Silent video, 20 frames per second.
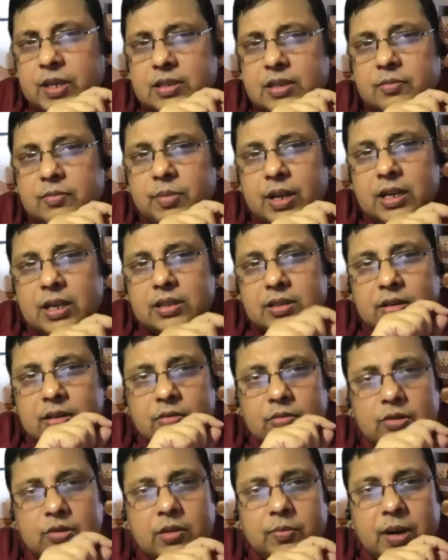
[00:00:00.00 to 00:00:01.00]
in place, they
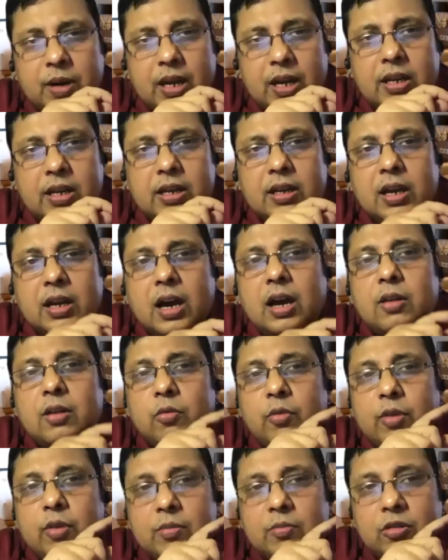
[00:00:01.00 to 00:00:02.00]
do their planning, are
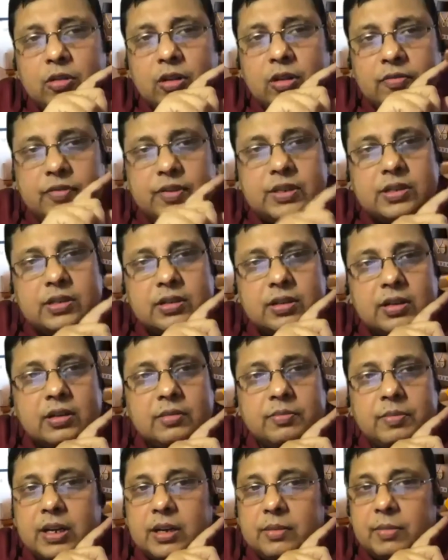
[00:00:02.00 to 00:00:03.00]
way more efficient
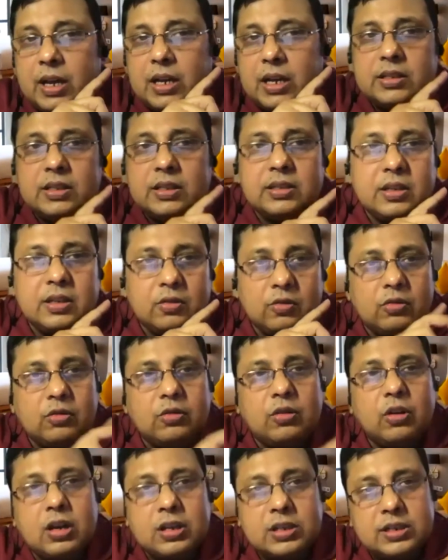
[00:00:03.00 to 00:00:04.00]
in managing their own
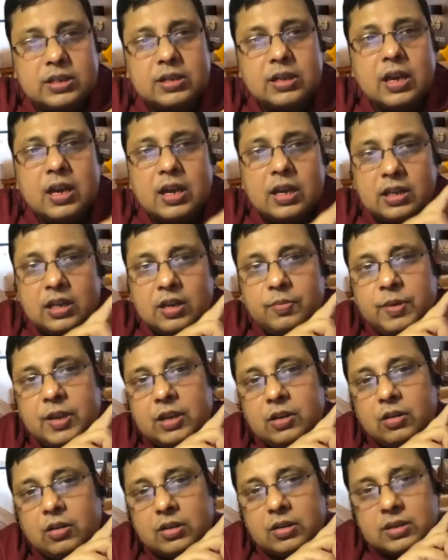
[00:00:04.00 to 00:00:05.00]
cost,
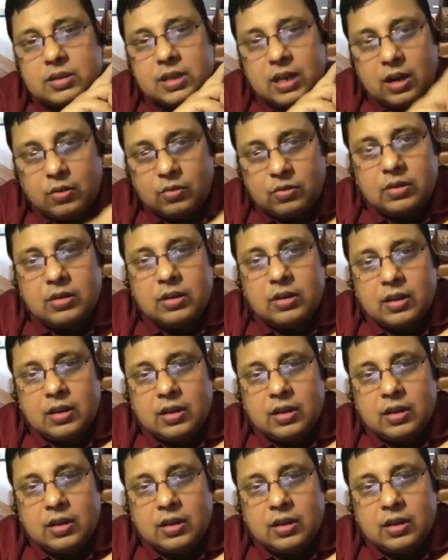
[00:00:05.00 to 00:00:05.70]
keeping costs down,